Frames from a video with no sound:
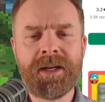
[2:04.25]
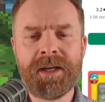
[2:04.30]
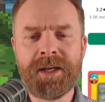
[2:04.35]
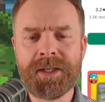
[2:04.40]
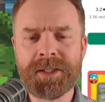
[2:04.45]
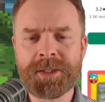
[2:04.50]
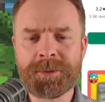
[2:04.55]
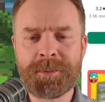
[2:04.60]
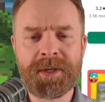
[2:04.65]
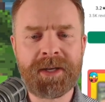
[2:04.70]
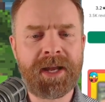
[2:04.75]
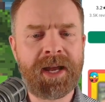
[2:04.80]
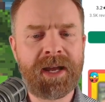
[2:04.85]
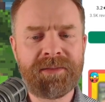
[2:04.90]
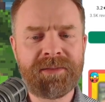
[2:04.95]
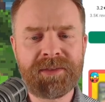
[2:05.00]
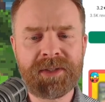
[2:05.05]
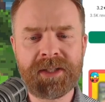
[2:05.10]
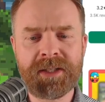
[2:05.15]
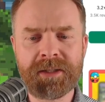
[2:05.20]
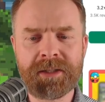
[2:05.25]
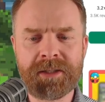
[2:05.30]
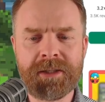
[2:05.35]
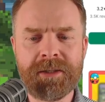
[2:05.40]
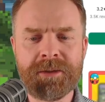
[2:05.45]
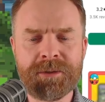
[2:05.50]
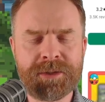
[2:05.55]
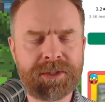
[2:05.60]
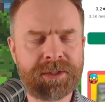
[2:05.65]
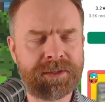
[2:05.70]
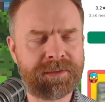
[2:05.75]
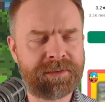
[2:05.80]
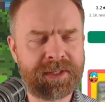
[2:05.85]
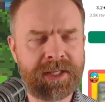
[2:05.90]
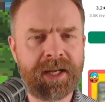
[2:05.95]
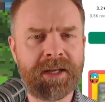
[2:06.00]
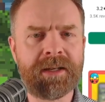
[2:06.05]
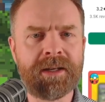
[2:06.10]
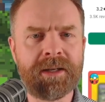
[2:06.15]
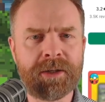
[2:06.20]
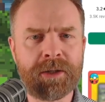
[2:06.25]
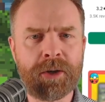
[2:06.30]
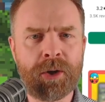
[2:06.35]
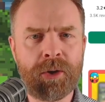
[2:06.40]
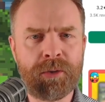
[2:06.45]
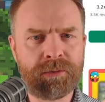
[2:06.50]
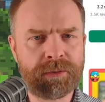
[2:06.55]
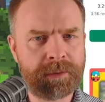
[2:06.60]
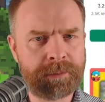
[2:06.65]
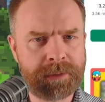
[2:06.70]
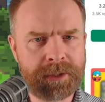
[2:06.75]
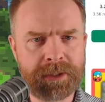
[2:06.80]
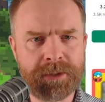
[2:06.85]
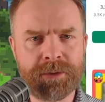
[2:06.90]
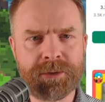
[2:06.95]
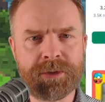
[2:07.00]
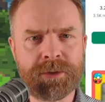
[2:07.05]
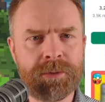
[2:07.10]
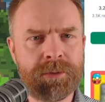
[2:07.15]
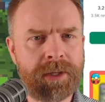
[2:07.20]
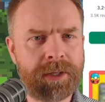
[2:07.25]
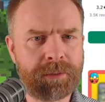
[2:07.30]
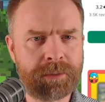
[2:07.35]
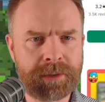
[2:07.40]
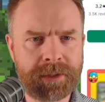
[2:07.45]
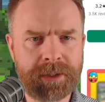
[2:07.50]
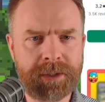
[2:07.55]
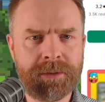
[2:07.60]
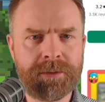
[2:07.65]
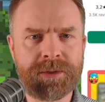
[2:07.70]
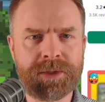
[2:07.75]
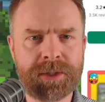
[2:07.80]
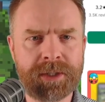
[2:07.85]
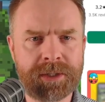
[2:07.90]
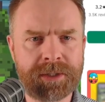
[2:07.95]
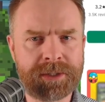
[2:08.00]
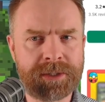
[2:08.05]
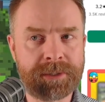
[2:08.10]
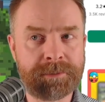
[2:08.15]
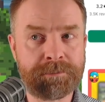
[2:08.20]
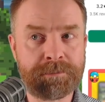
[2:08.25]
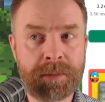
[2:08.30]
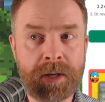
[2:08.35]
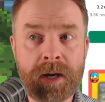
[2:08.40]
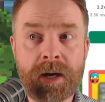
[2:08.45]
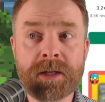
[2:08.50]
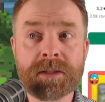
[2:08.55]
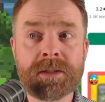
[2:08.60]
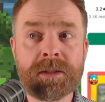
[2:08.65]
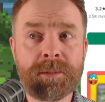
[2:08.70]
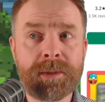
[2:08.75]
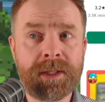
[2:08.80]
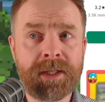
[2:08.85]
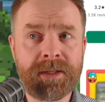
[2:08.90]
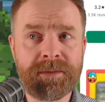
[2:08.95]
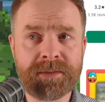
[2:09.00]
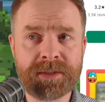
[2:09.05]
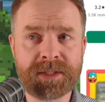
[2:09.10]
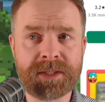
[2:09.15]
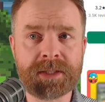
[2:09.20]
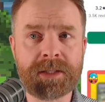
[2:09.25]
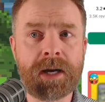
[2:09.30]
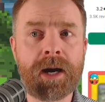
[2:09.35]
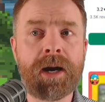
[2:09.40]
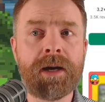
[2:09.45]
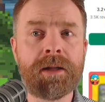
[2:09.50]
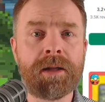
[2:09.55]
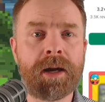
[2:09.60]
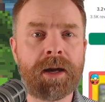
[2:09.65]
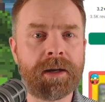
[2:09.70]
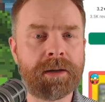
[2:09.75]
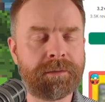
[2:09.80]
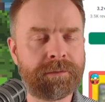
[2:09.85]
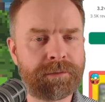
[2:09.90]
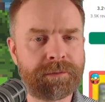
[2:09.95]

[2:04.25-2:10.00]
It's been heavily accused of taking code from Yuzu and Ryujinx, and possibly even Skyline,